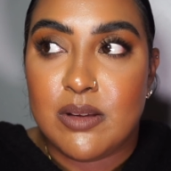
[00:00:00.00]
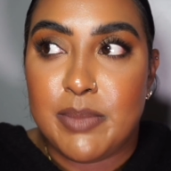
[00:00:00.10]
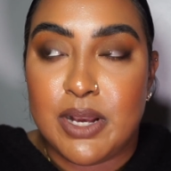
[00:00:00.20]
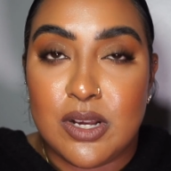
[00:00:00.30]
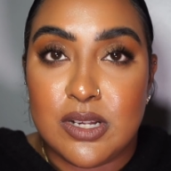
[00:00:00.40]

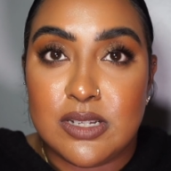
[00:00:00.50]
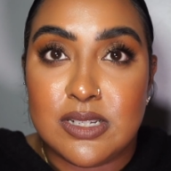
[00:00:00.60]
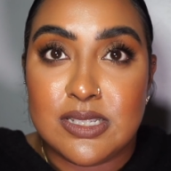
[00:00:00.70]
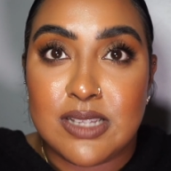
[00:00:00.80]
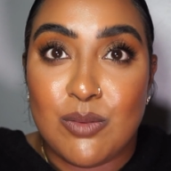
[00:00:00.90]

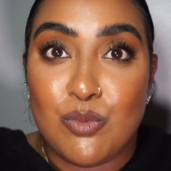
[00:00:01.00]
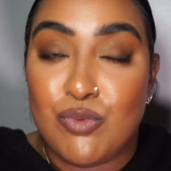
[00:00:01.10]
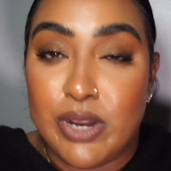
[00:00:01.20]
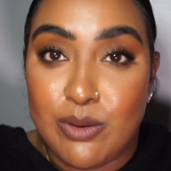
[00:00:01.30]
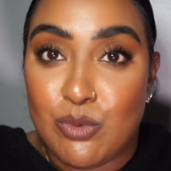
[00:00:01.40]
because I
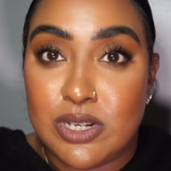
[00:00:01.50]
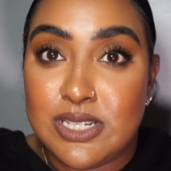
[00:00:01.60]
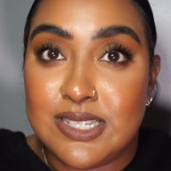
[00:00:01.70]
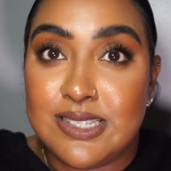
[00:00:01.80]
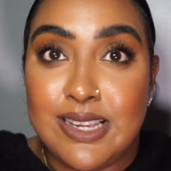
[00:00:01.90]
really wanted
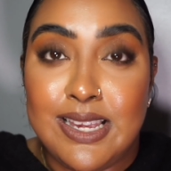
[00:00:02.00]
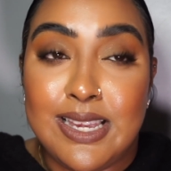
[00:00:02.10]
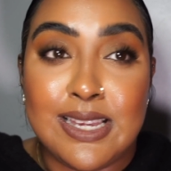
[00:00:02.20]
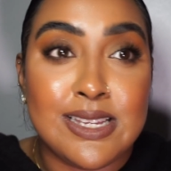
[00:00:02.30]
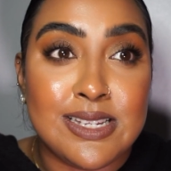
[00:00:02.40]
to
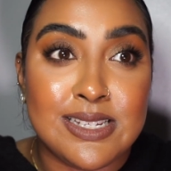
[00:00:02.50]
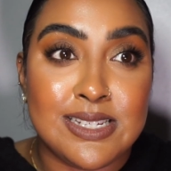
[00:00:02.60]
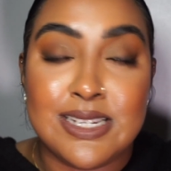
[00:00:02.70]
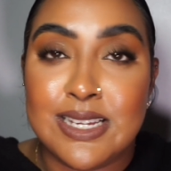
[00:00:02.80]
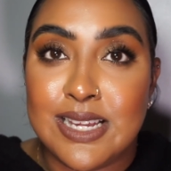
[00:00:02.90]
see
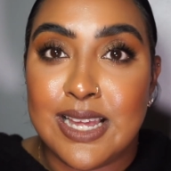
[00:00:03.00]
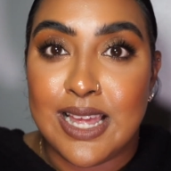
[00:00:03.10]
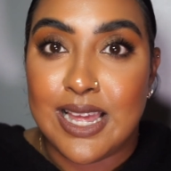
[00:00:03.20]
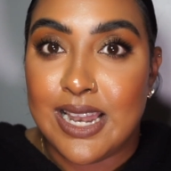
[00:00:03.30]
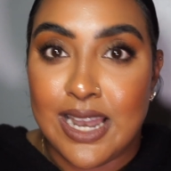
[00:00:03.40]

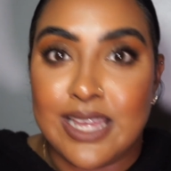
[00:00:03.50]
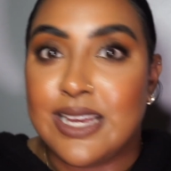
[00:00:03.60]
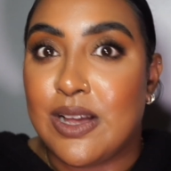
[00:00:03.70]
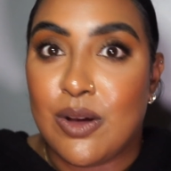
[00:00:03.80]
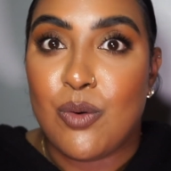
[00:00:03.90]

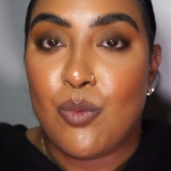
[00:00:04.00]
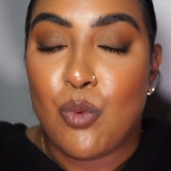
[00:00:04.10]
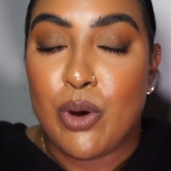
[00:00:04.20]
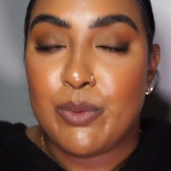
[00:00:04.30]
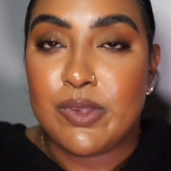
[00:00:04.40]
like
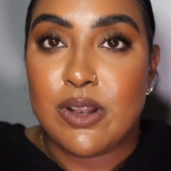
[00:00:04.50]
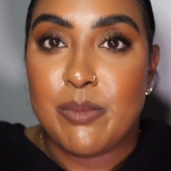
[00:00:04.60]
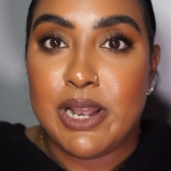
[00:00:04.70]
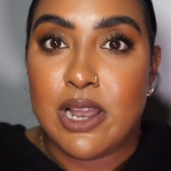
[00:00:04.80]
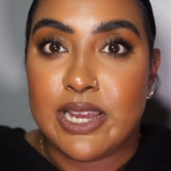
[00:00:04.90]
what it was going to
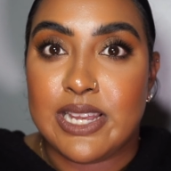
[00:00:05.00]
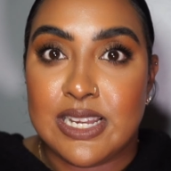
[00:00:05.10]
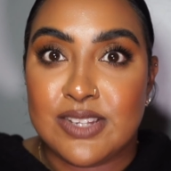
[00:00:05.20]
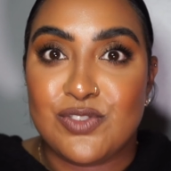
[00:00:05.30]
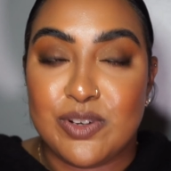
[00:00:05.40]
be like in
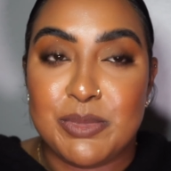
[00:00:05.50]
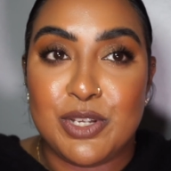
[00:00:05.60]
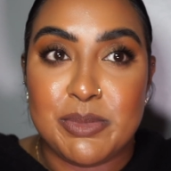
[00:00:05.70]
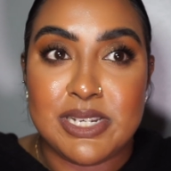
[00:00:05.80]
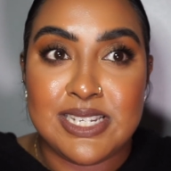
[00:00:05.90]
extreme
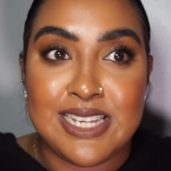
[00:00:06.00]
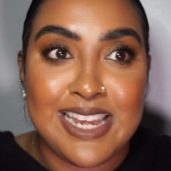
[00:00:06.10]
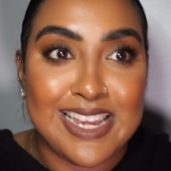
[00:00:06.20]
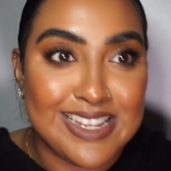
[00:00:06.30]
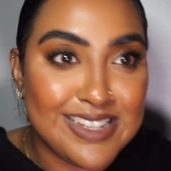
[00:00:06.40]

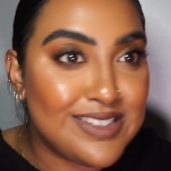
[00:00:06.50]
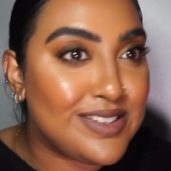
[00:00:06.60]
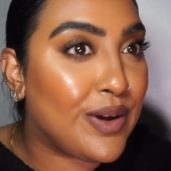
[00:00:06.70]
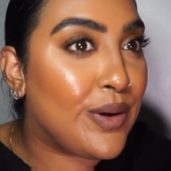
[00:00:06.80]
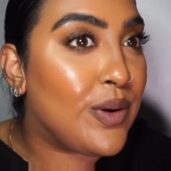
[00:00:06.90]
humidity.
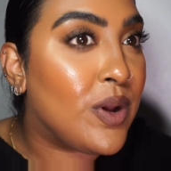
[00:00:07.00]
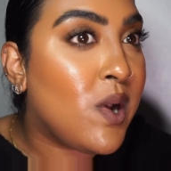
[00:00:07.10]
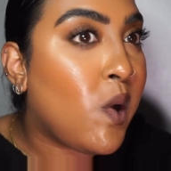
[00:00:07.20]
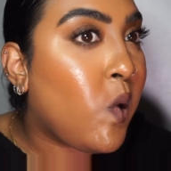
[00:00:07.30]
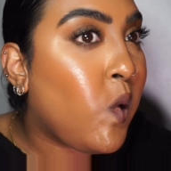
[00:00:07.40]
So
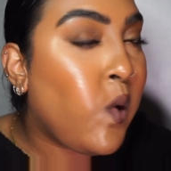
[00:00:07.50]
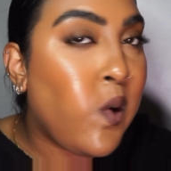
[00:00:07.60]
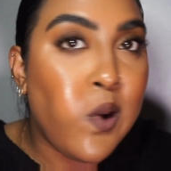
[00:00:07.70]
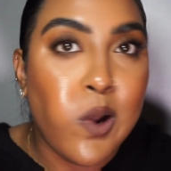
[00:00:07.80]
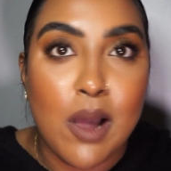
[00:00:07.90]

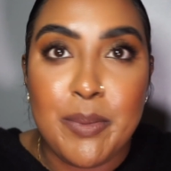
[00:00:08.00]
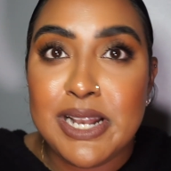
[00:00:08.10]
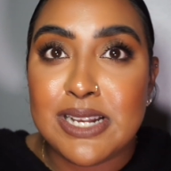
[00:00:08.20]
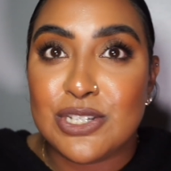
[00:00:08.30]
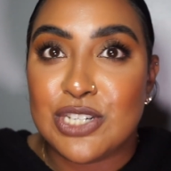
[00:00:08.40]
I've
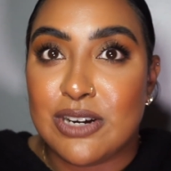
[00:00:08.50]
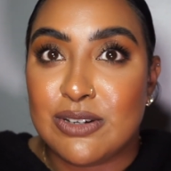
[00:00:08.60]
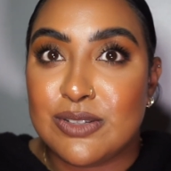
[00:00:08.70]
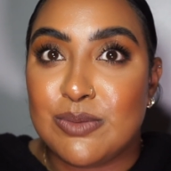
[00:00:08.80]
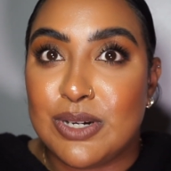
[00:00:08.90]
been in the shower
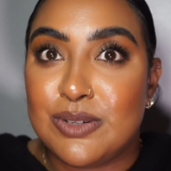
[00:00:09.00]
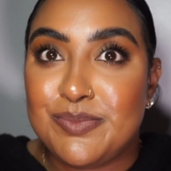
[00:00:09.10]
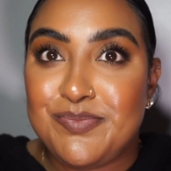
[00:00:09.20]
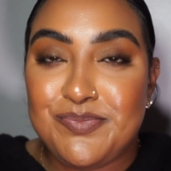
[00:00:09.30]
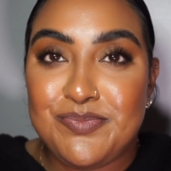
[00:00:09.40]
as well,
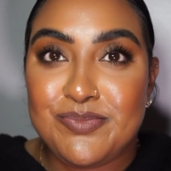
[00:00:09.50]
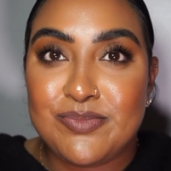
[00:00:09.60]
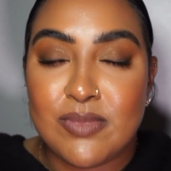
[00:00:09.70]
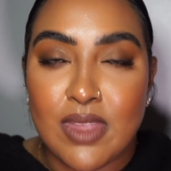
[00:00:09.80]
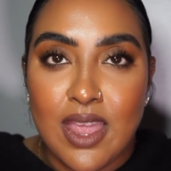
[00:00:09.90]

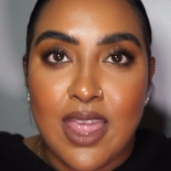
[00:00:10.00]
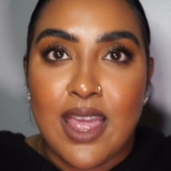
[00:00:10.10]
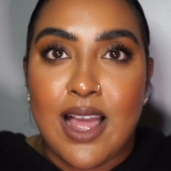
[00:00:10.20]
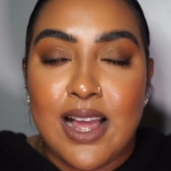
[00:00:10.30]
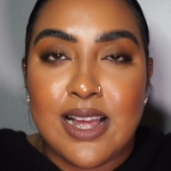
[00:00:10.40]

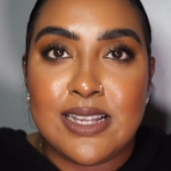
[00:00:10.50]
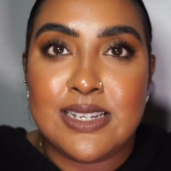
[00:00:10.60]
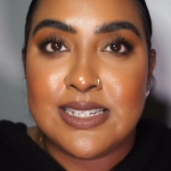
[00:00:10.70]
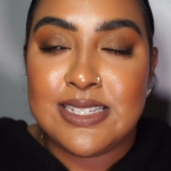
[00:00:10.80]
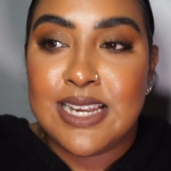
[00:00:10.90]

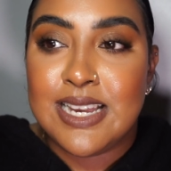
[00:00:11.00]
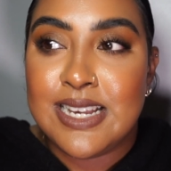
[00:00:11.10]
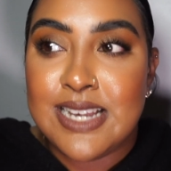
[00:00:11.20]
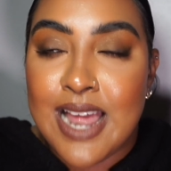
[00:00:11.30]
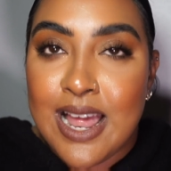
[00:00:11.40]
and
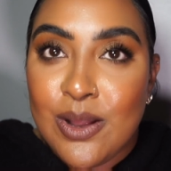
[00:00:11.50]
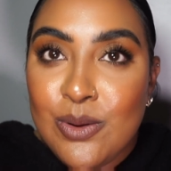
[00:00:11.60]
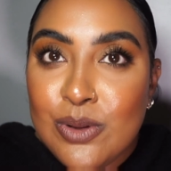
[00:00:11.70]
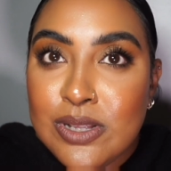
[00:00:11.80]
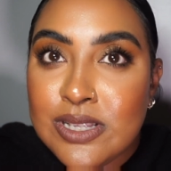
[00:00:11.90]
now